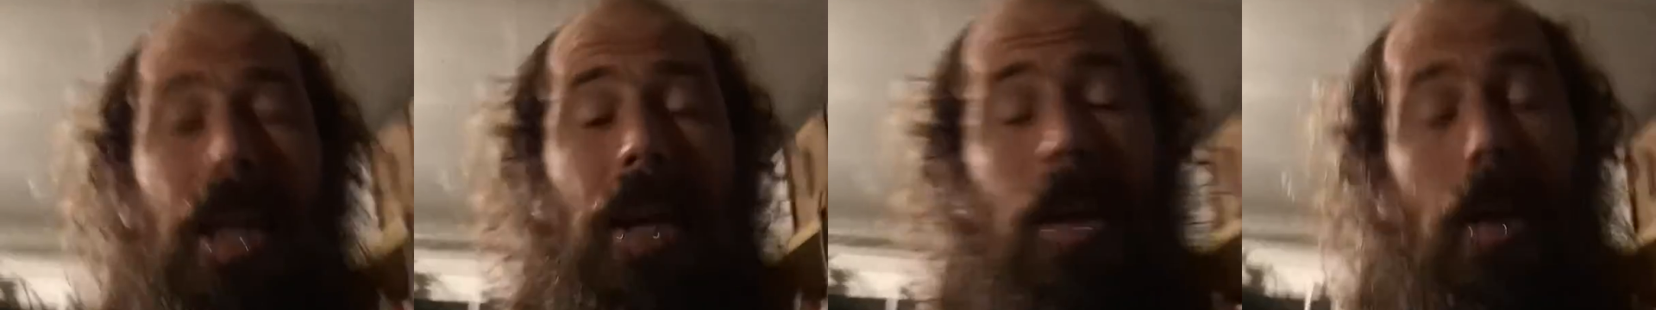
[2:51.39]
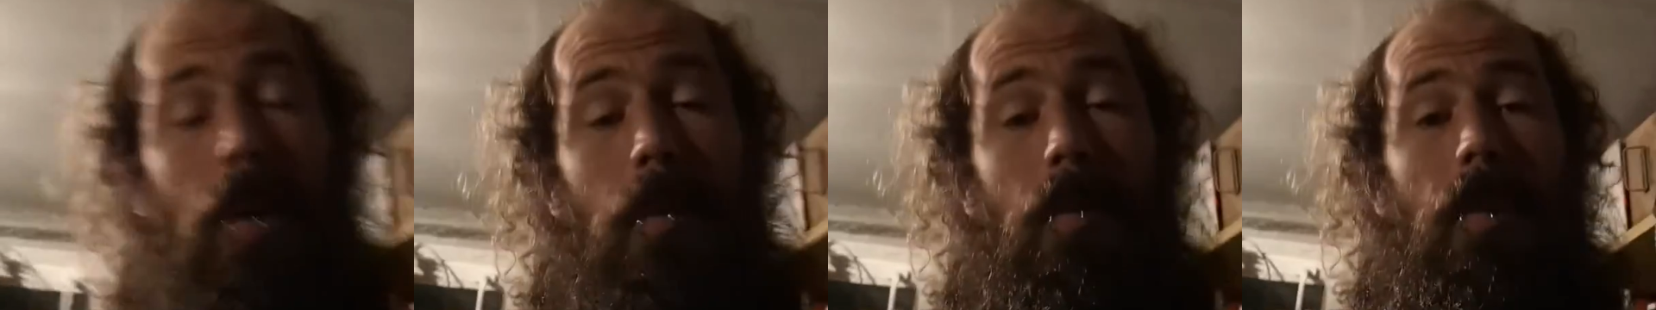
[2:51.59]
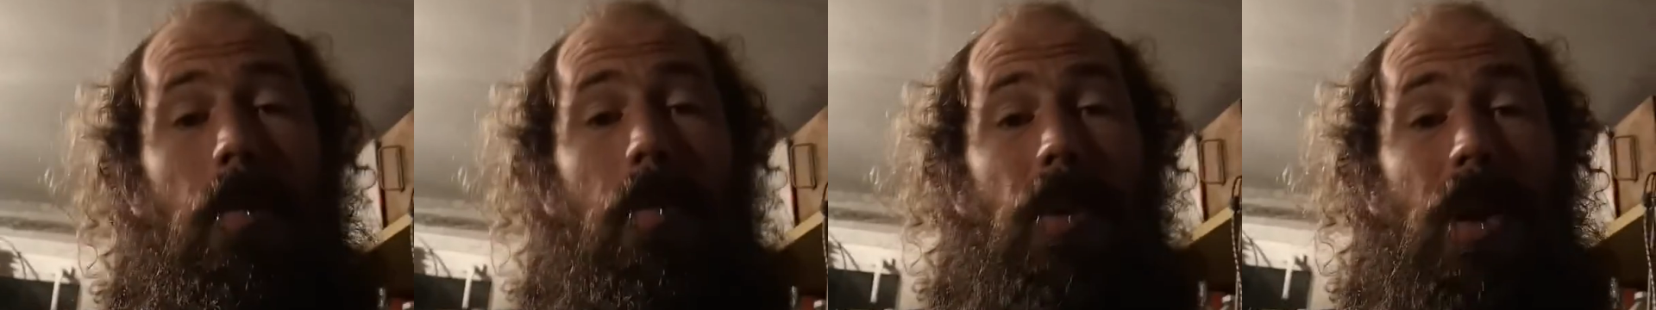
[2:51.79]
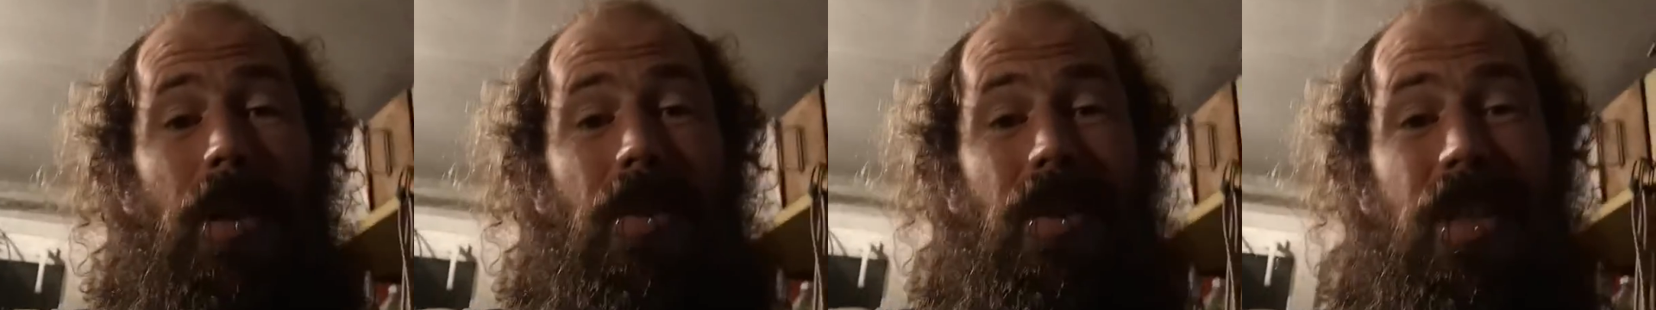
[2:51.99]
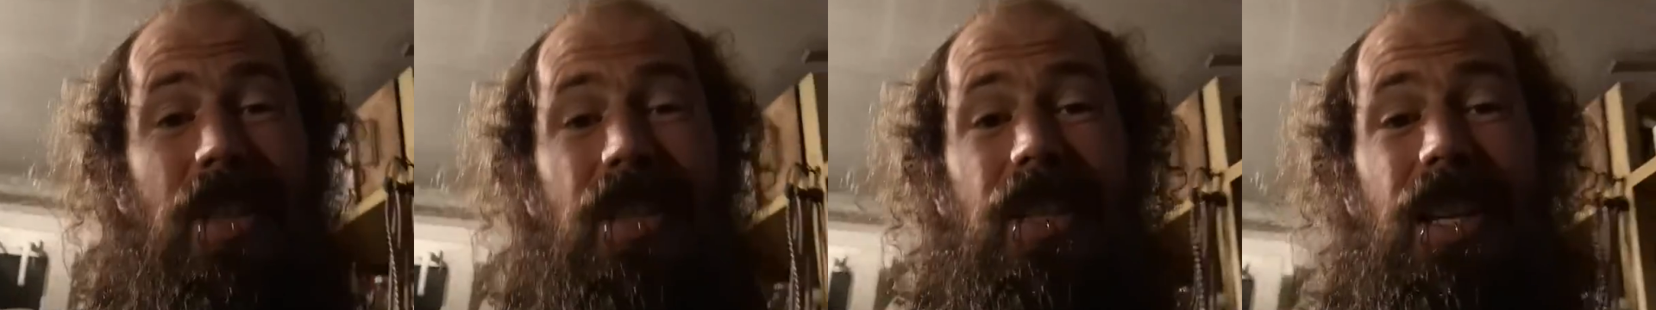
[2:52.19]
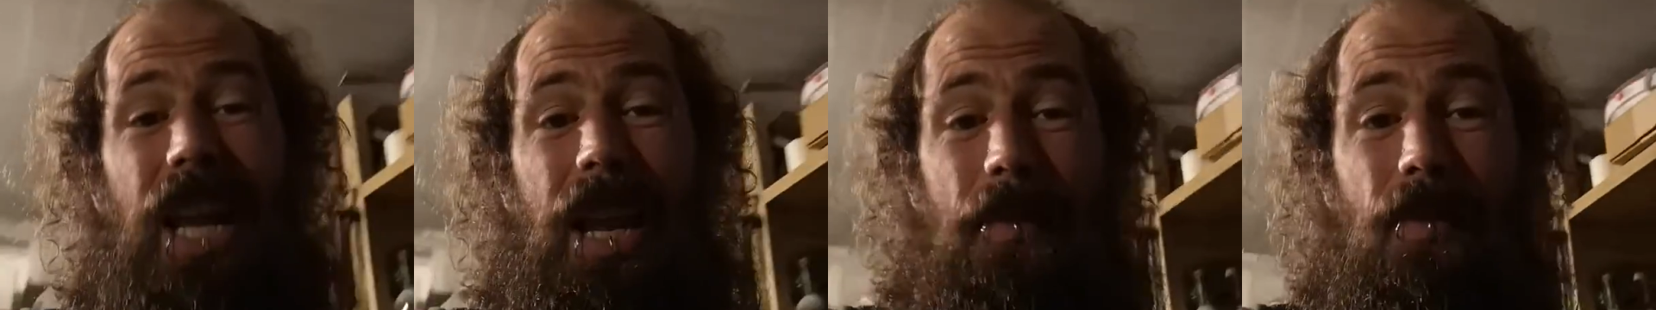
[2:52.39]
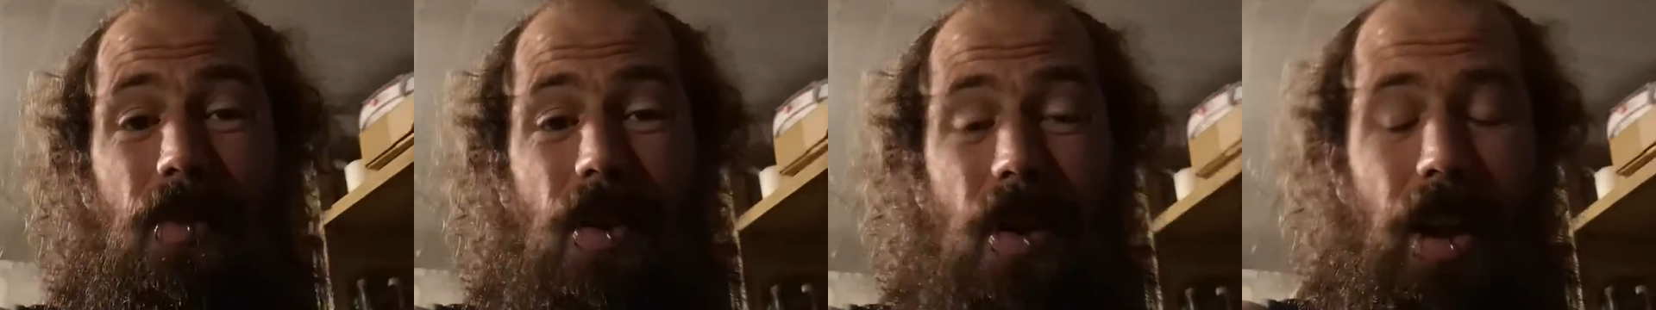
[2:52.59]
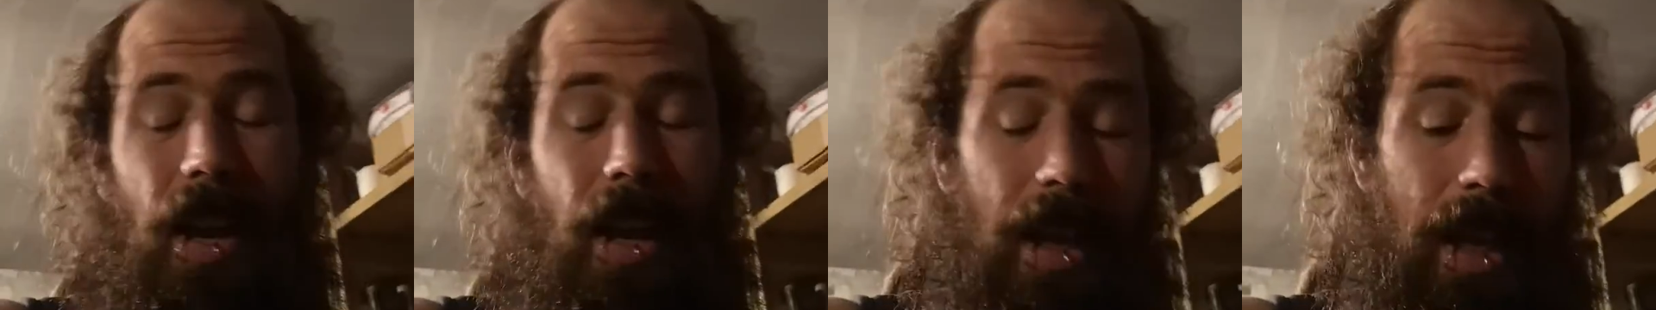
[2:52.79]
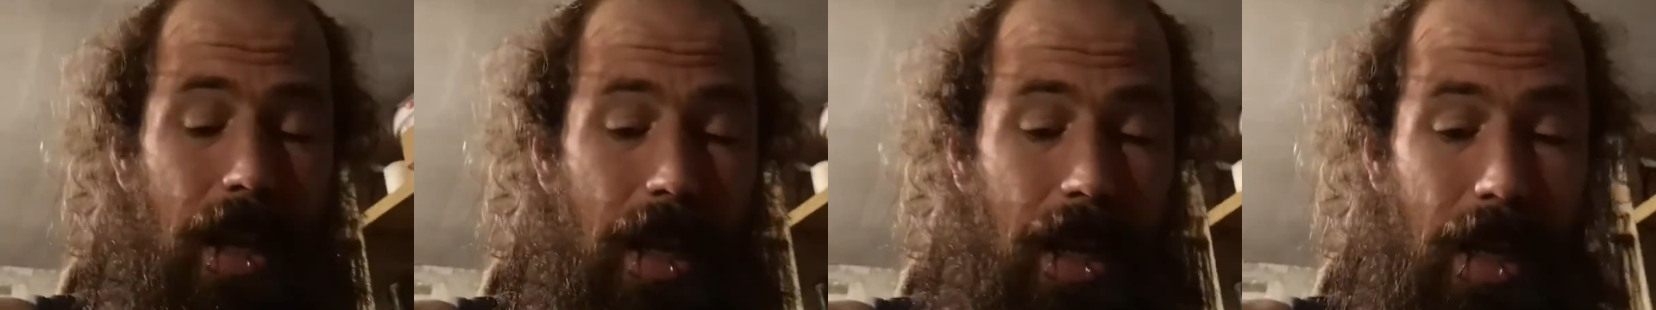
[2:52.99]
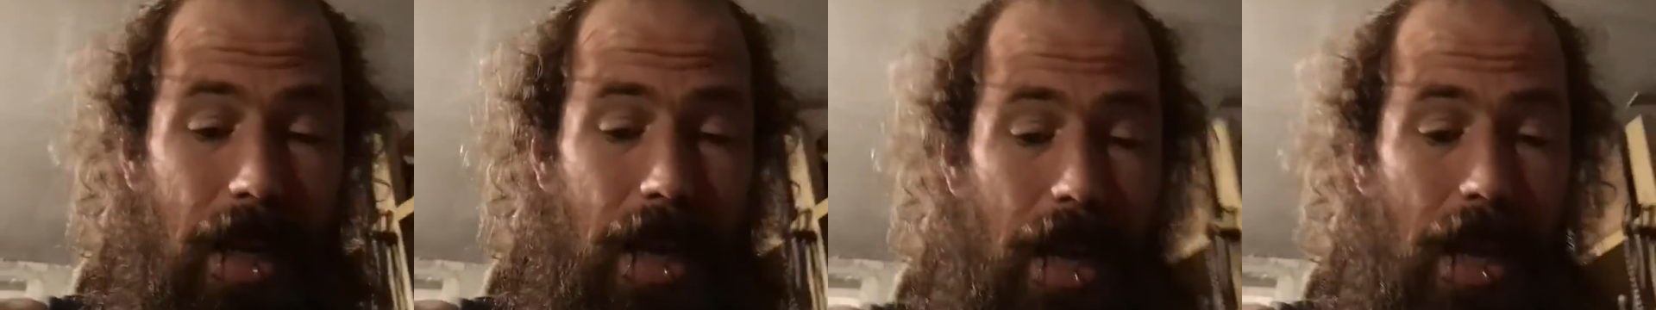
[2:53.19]
I hope I pronounced his name right.
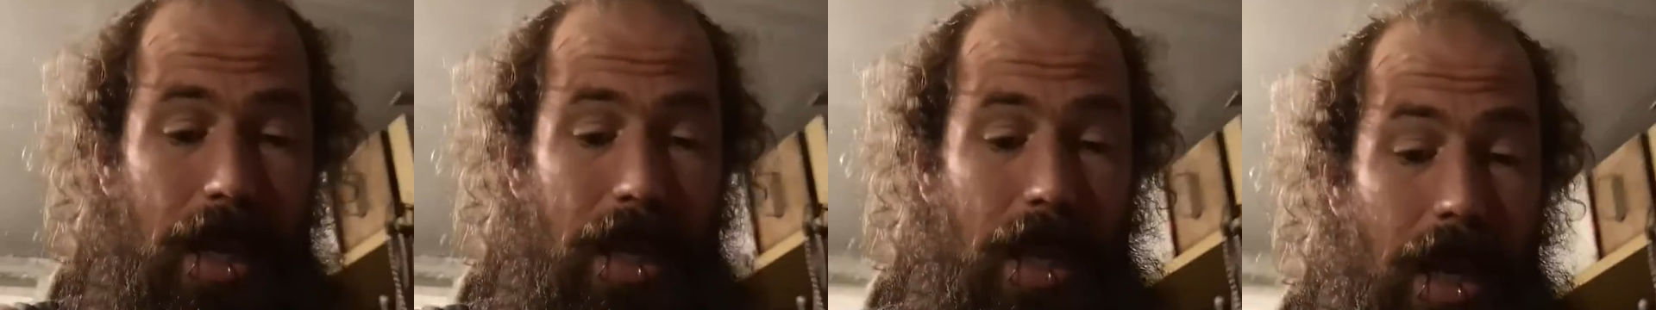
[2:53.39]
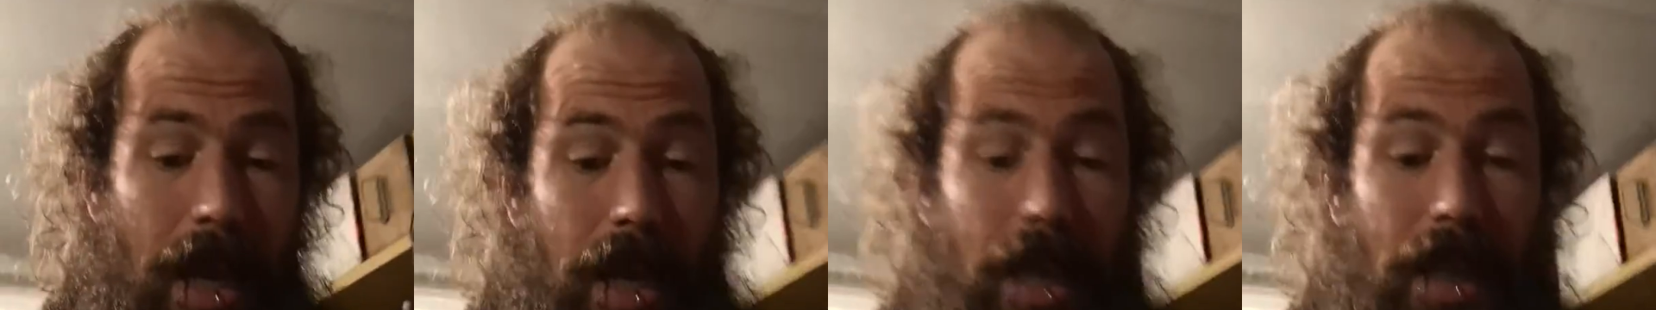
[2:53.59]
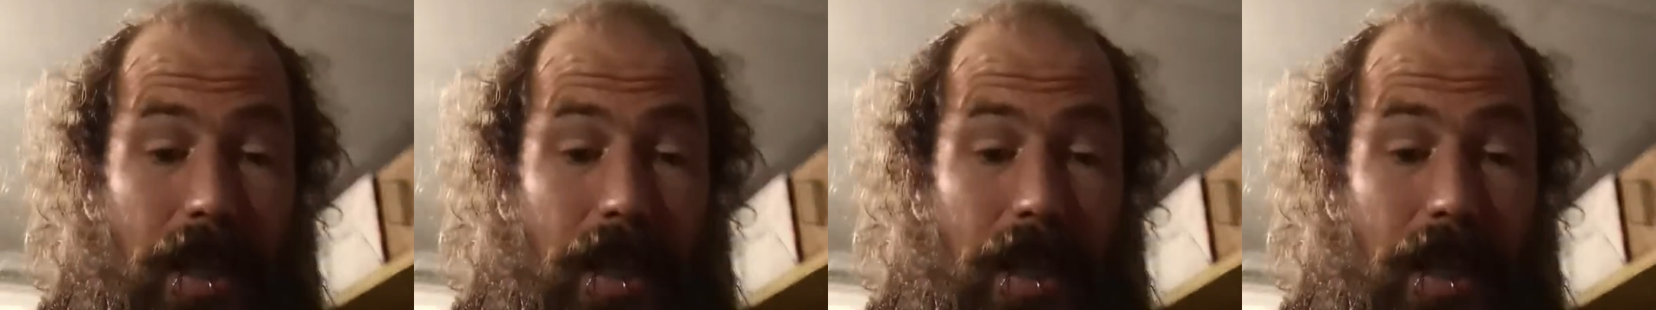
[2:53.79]
And yeah,